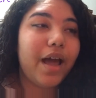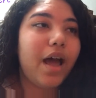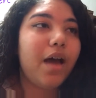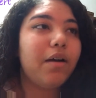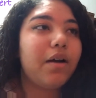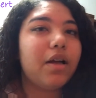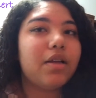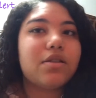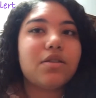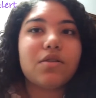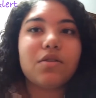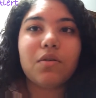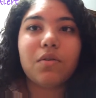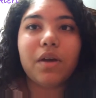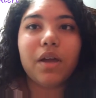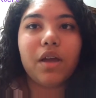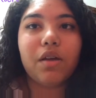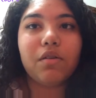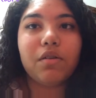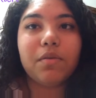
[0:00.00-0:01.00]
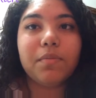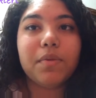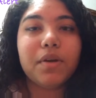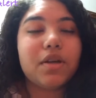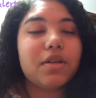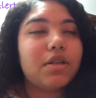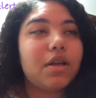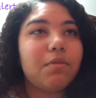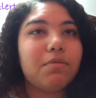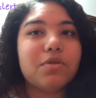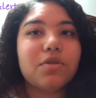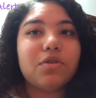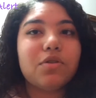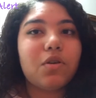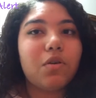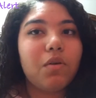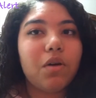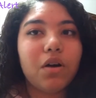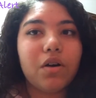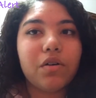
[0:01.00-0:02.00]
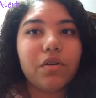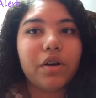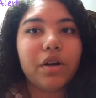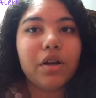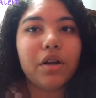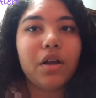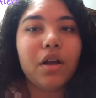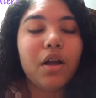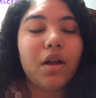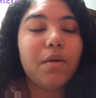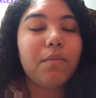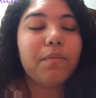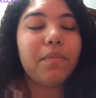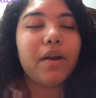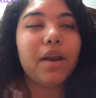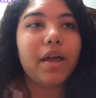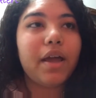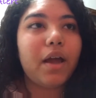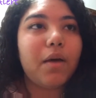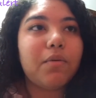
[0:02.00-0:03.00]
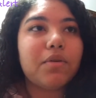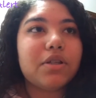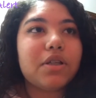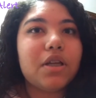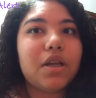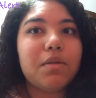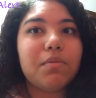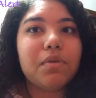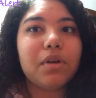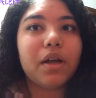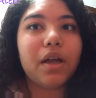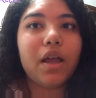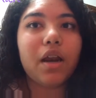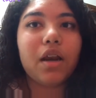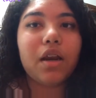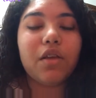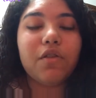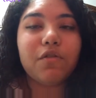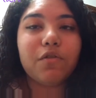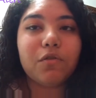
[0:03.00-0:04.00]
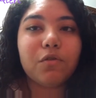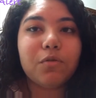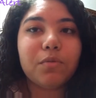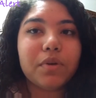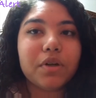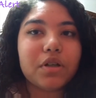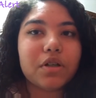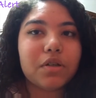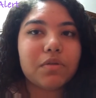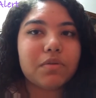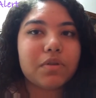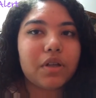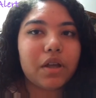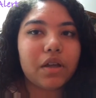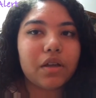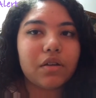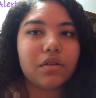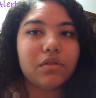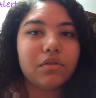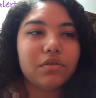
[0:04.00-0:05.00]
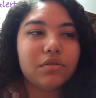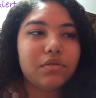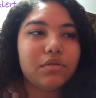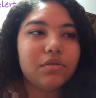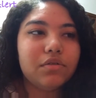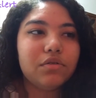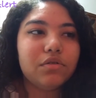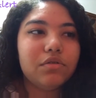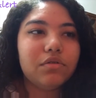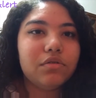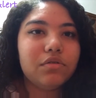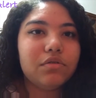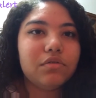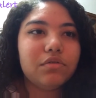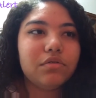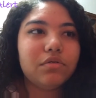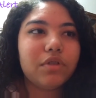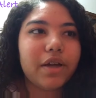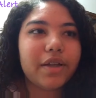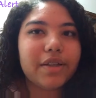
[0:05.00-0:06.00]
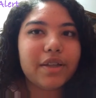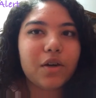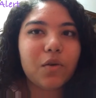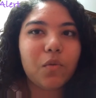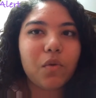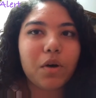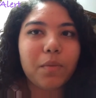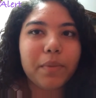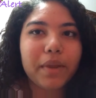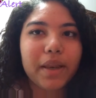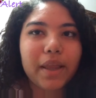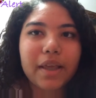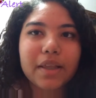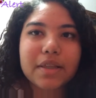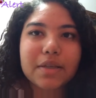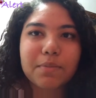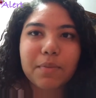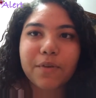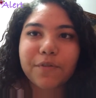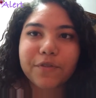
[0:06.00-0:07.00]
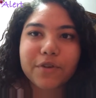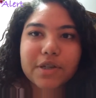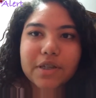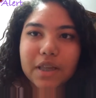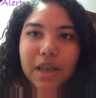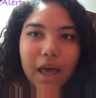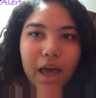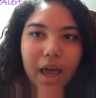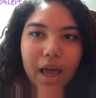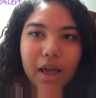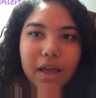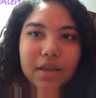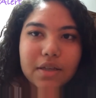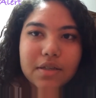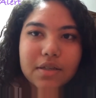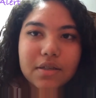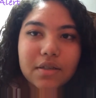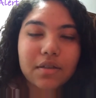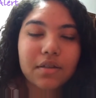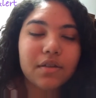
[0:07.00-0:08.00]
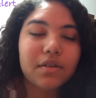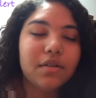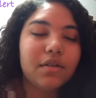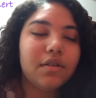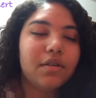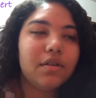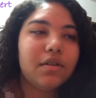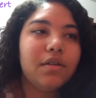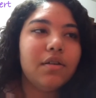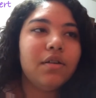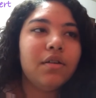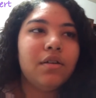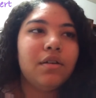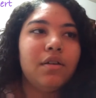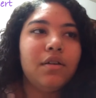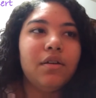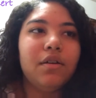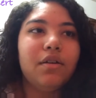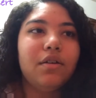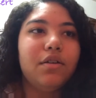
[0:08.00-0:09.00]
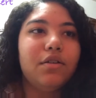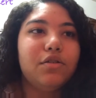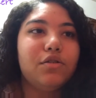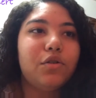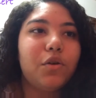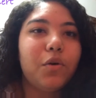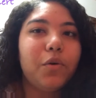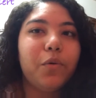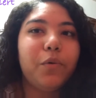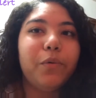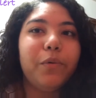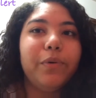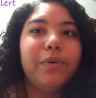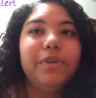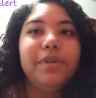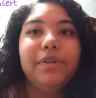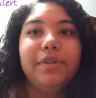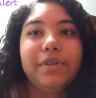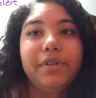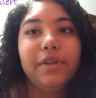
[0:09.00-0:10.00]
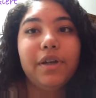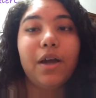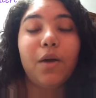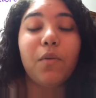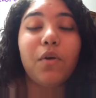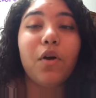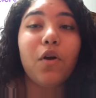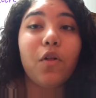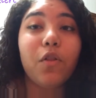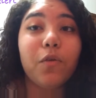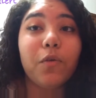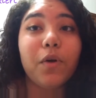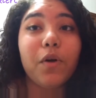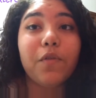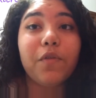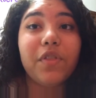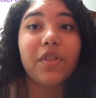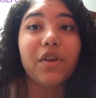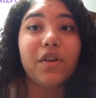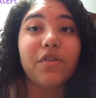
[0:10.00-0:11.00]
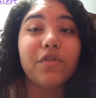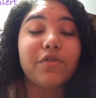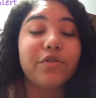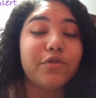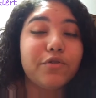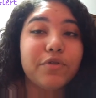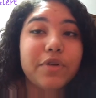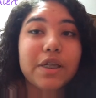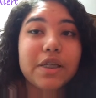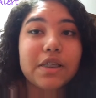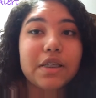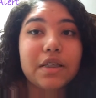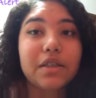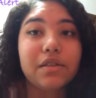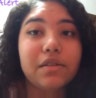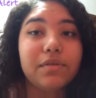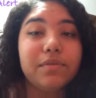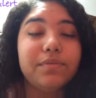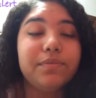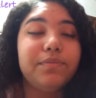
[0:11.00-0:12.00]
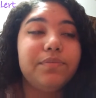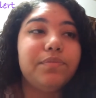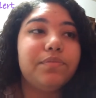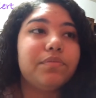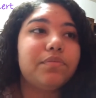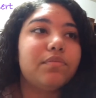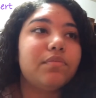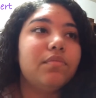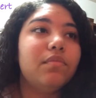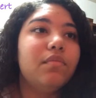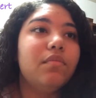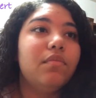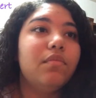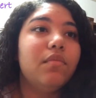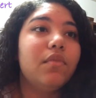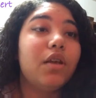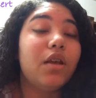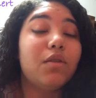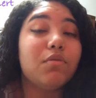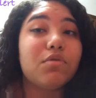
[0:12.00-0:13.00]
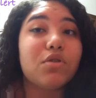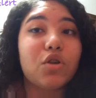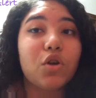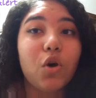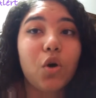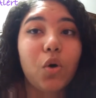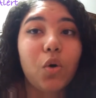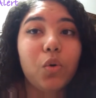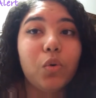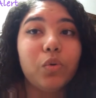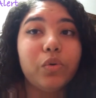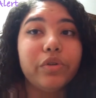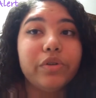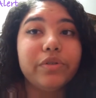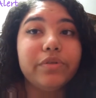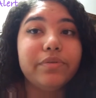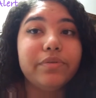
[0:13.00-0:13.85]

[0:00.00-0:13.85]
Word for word: I got so angry because I was so hungry, but like I wasn't able to get any food because I was like I didn't want to be late to my first class. So I went all the way over there for no reason. It was cold.